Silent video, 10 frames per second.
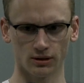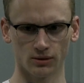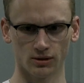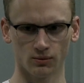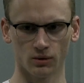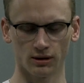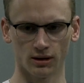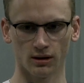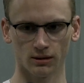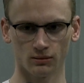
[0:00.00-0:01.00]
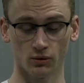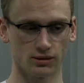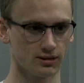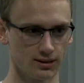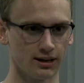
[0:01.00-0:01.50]
It was
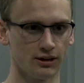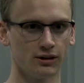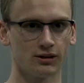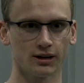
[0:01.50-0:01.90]
Sandy Hook,